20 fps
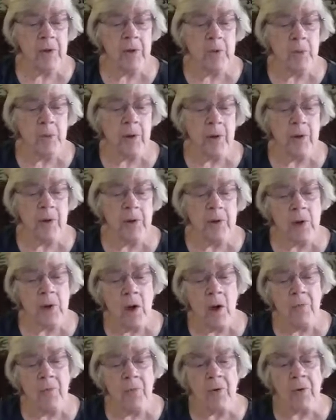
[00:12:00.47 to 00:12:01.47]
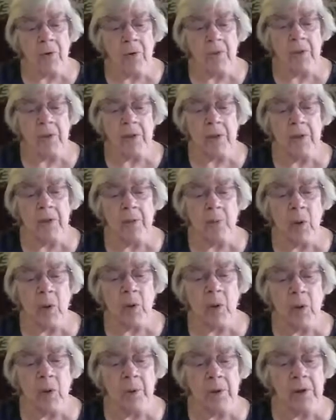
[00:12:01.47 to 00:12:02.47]
brothers offered to fix the
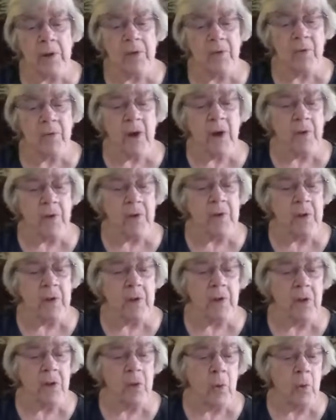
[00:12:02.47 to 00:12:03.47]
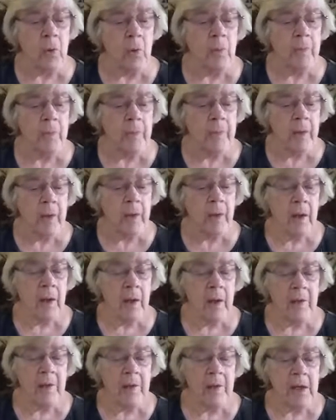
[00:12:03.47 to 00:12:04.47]
mower, but his father said no.
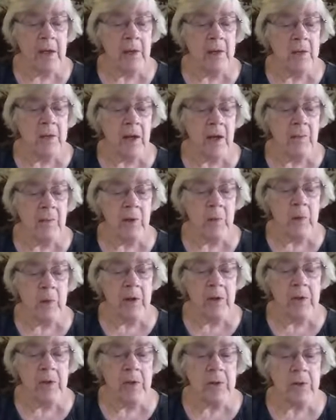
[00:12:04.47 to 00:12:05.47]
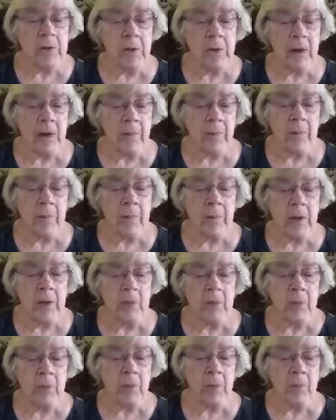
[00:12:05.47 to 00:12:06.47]
And the next time he went into town, he
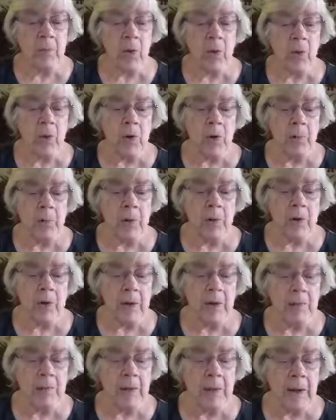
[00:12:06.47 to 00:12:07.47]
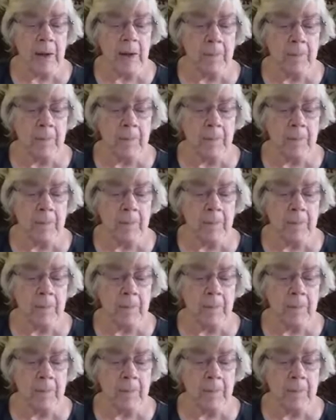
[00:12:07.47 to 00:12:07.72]
put the mower up on eBay.